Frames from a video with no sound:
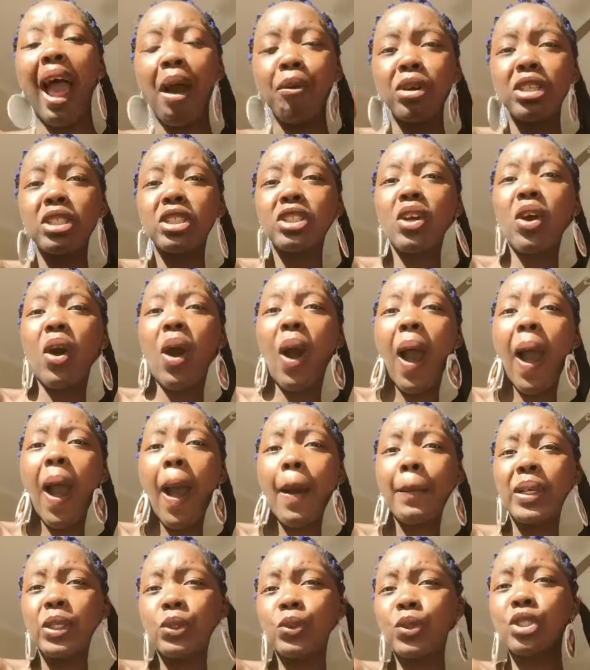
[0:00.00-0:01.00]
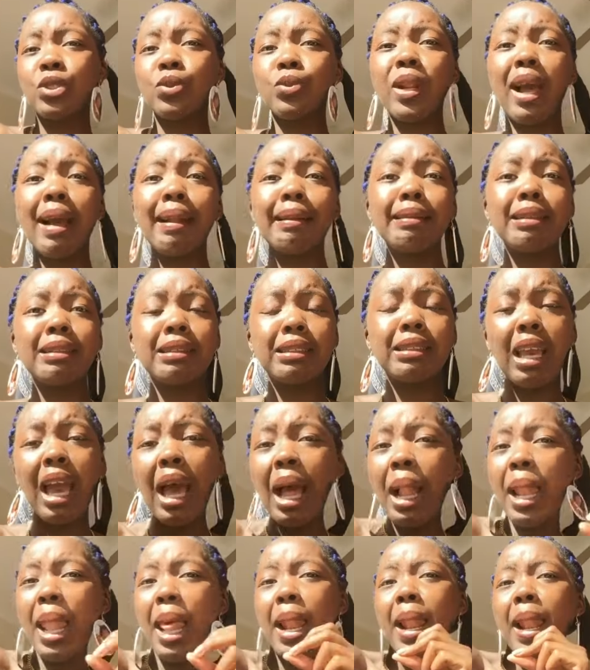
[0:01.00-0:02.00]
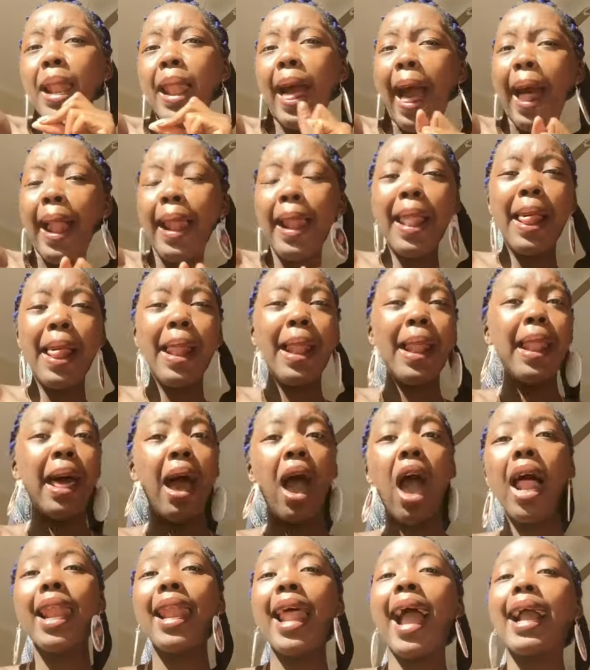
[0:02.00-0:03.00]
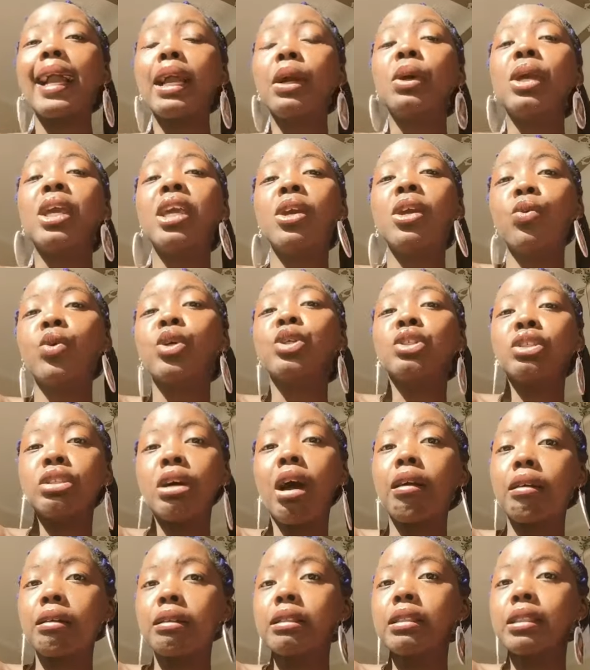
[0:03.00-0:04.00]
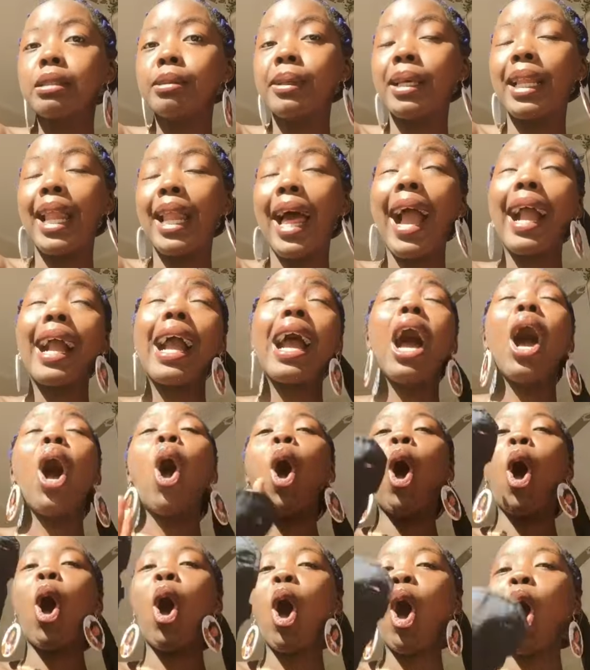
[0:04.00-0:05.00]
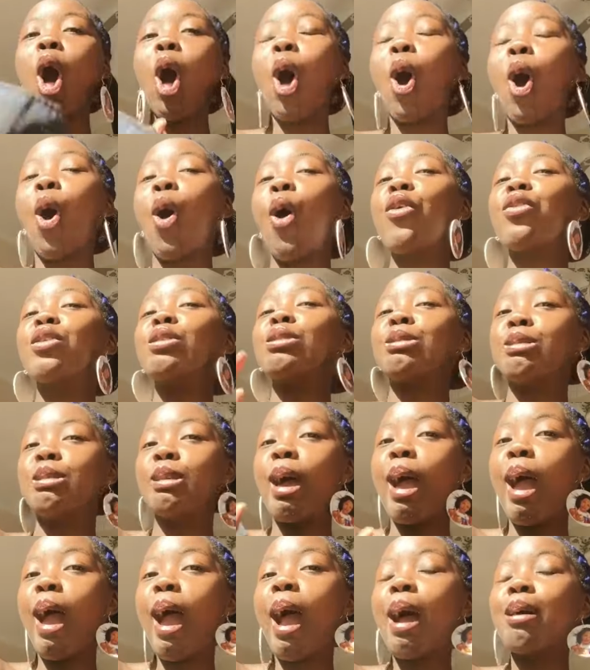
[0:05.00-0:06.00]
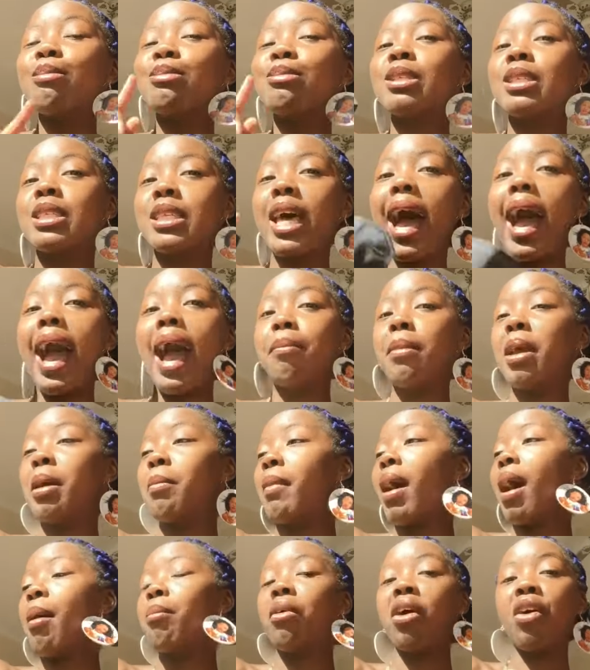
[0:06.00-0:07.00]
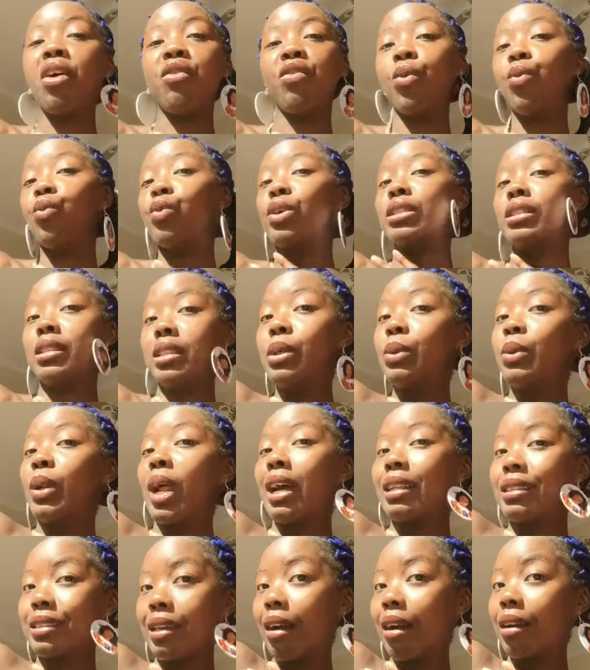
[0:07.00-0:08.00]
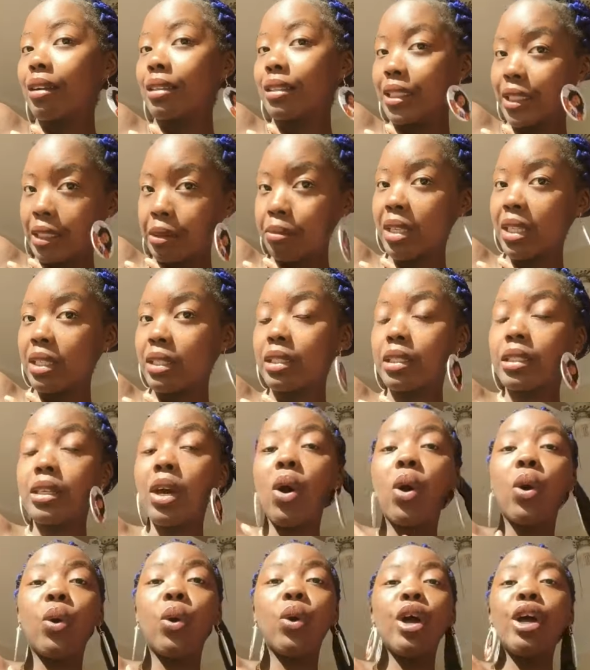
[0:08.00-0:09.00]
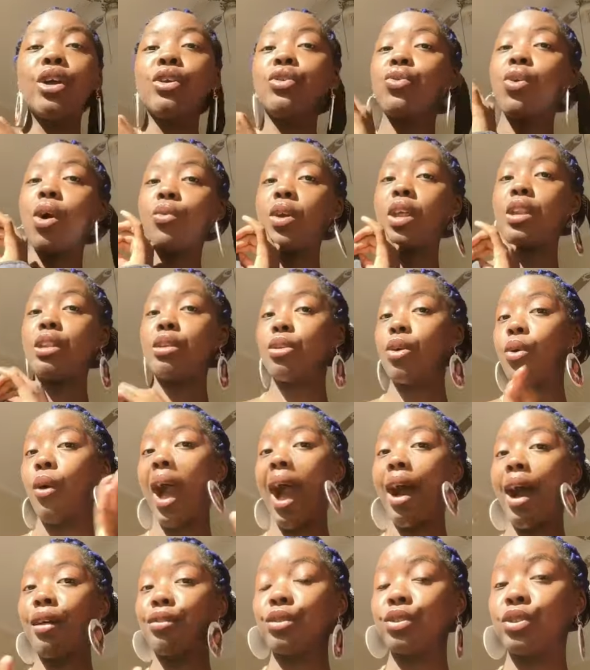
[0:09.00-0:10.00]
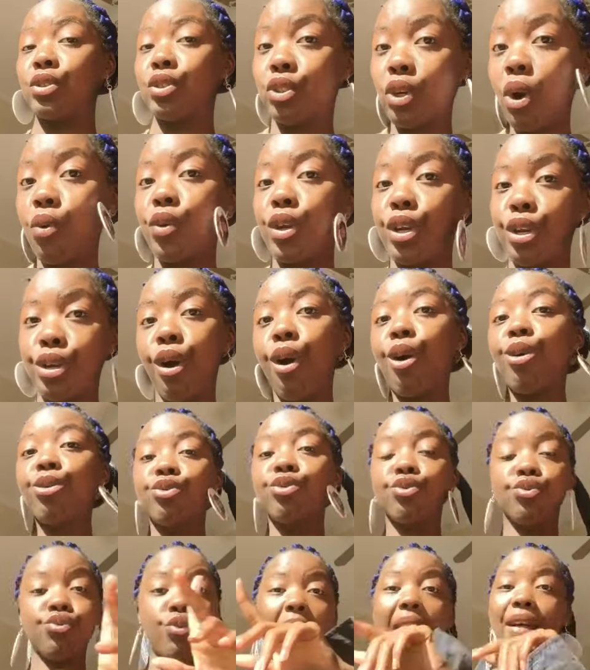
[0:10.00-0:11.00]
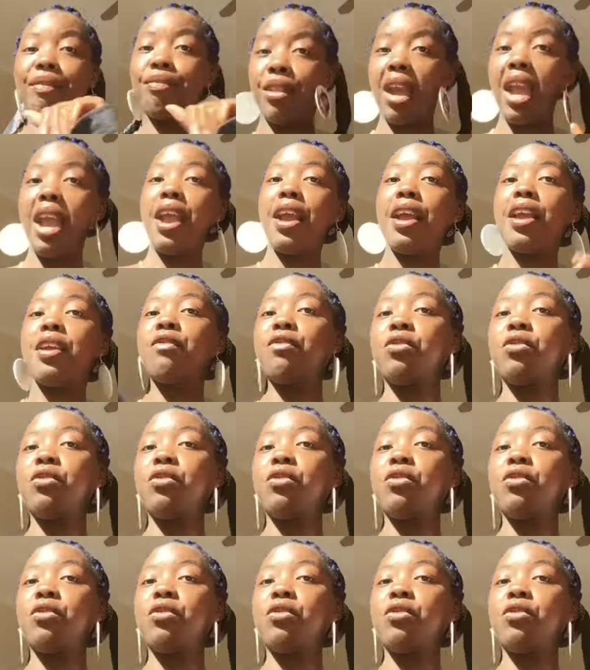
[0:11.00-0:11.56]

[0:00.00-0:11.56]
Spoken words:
What's your hobby? So just like, listen, la, la, la, la. Like he was talking to me like all the damn time. And my boyfriend was still not talking to me. So you already know how the story goes right there.